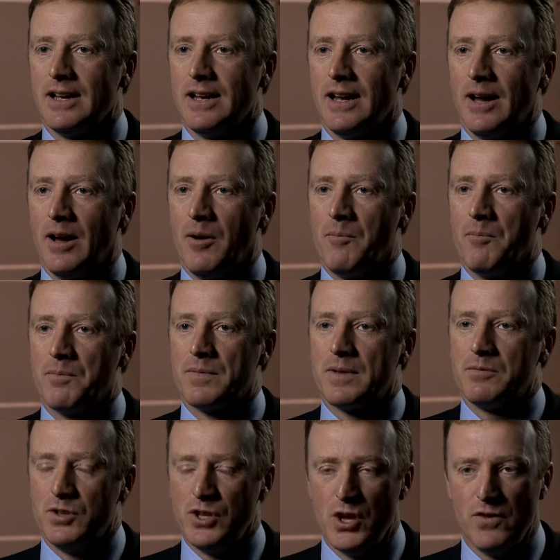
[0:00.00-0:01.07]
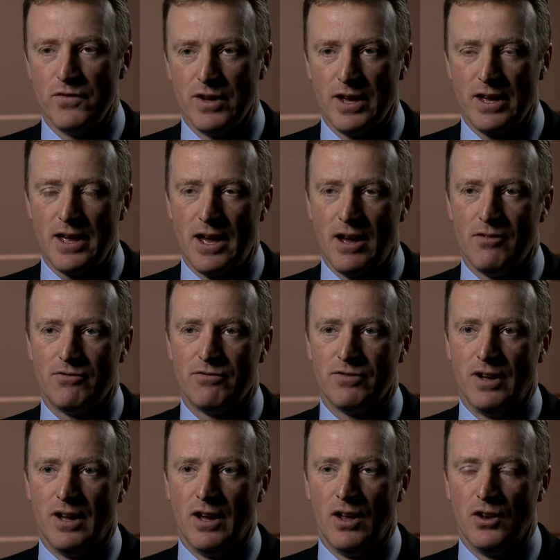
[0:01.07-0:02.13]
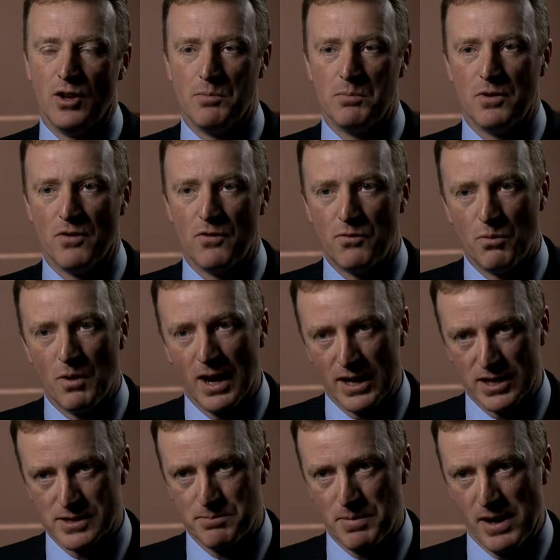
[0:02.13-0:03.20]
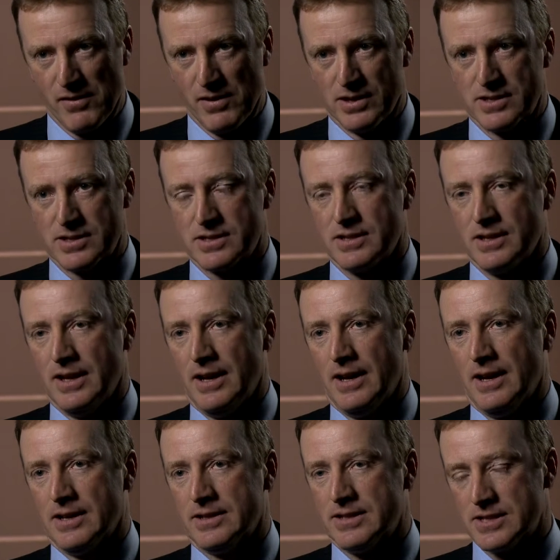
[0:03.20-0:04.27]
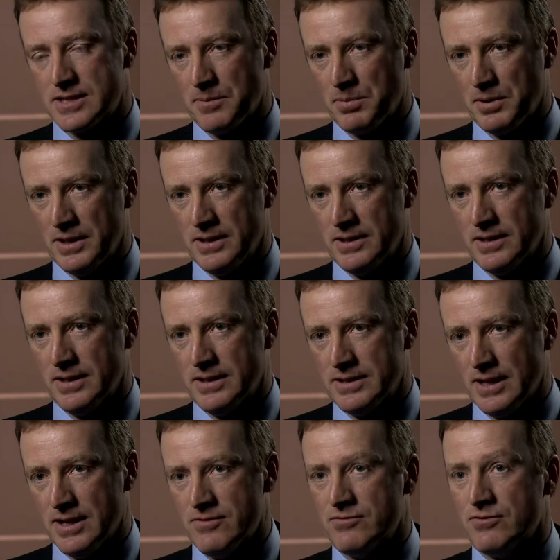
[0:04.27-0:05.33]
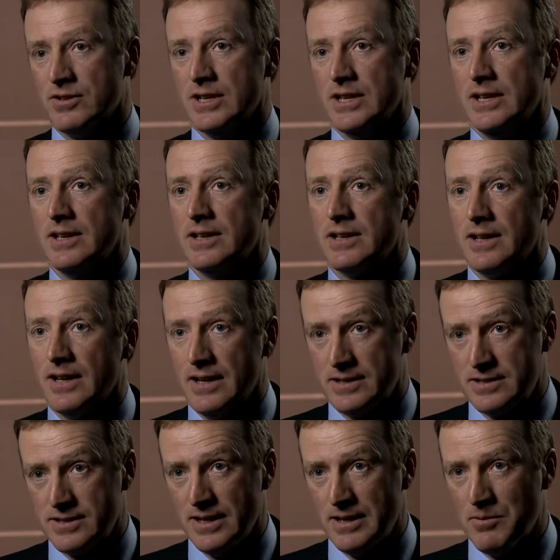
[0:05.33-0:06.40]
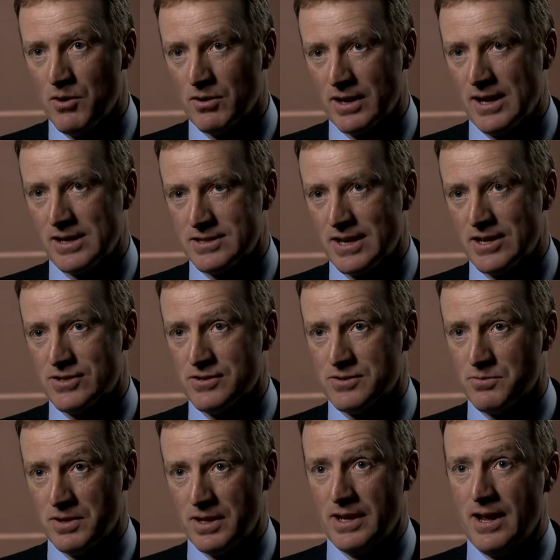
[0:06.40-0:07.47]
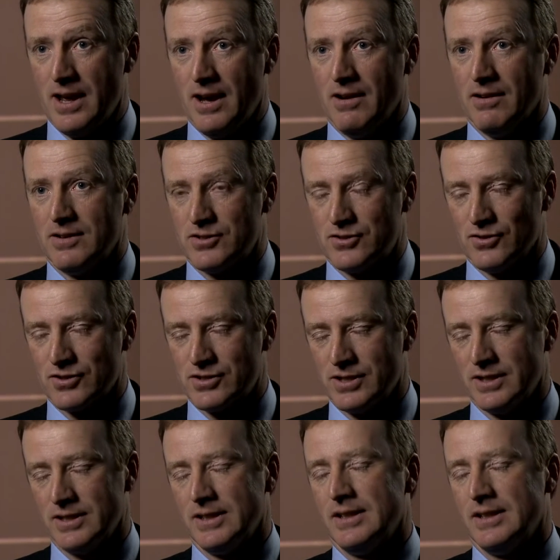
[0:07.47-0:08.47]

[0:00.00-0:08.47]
Nuvia have a number of well-experienced discipline delivery team organisations within our structure